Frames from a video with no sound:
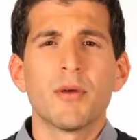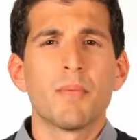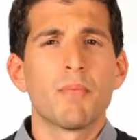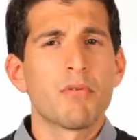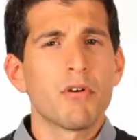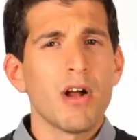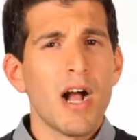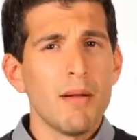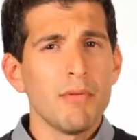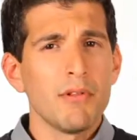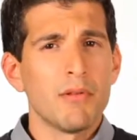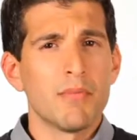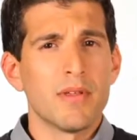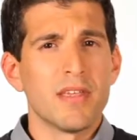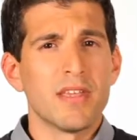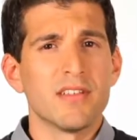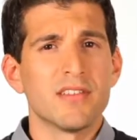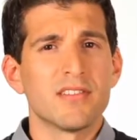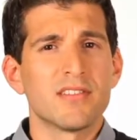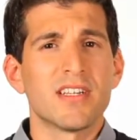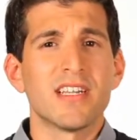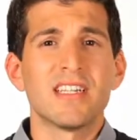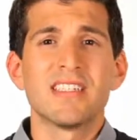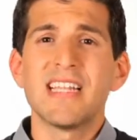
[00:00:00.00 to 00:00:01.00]
The problem
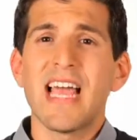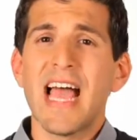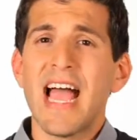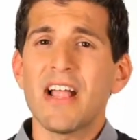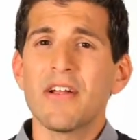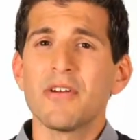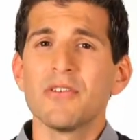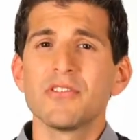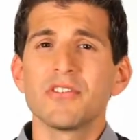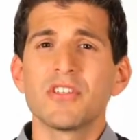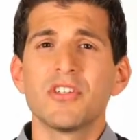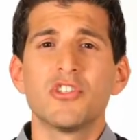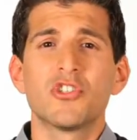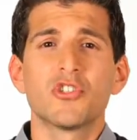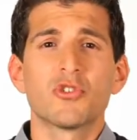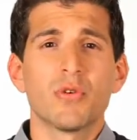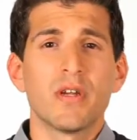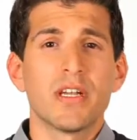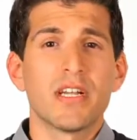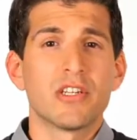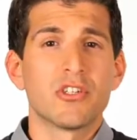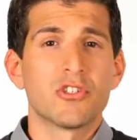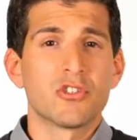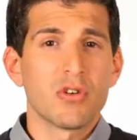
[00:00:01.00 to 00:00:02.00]
is that attackers can
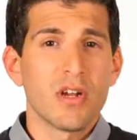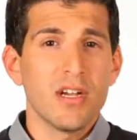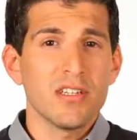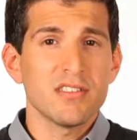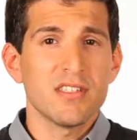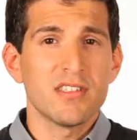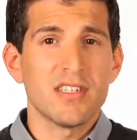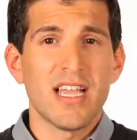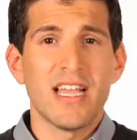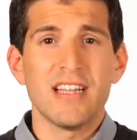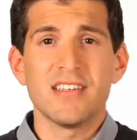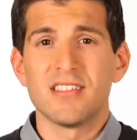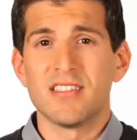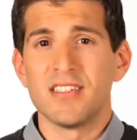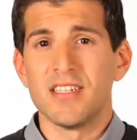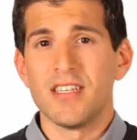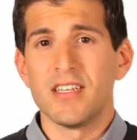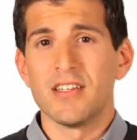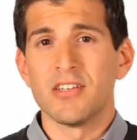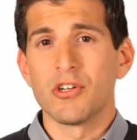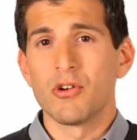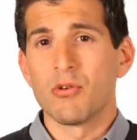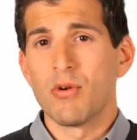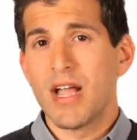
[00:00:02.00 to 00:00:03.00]
trick a trusted
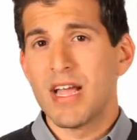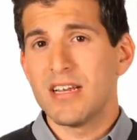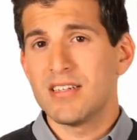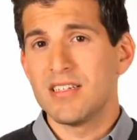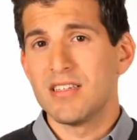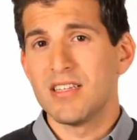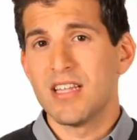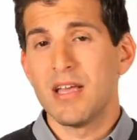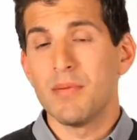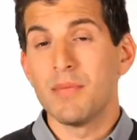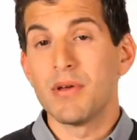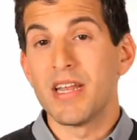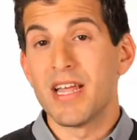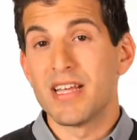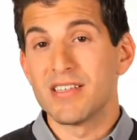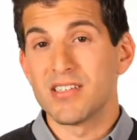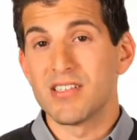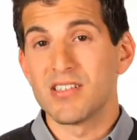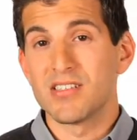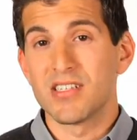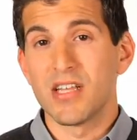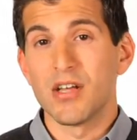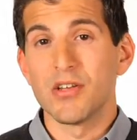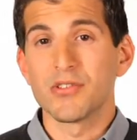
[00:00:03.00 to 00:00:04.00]
entity into granting them an
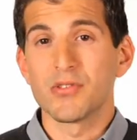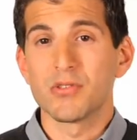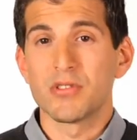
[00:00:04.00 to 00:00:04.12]
SSL